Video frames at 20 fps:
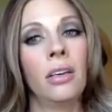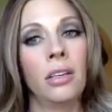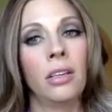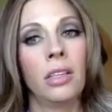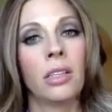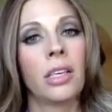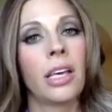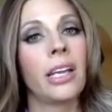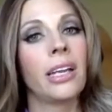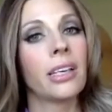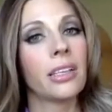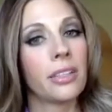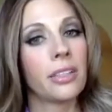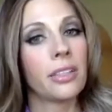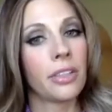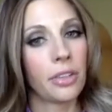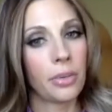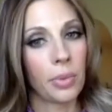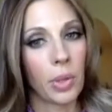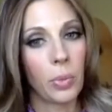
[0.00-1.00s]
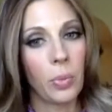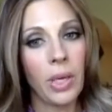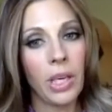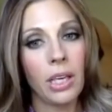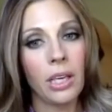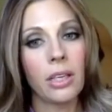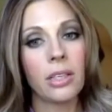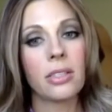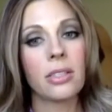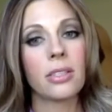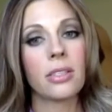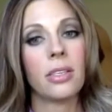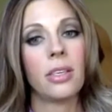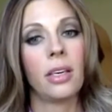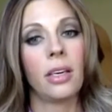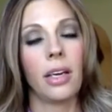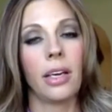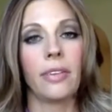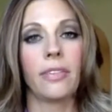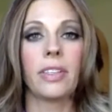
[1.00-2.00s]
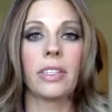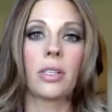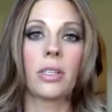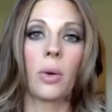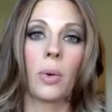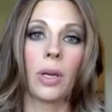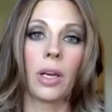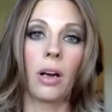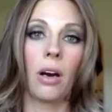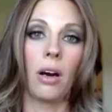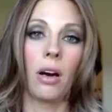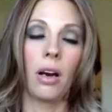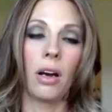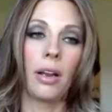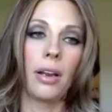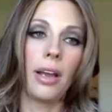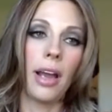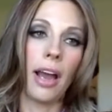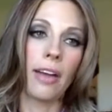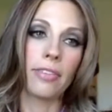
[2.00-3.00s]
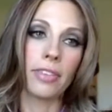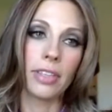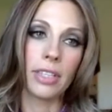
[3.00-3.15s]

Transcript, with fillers: getting into three weeks, if it's going on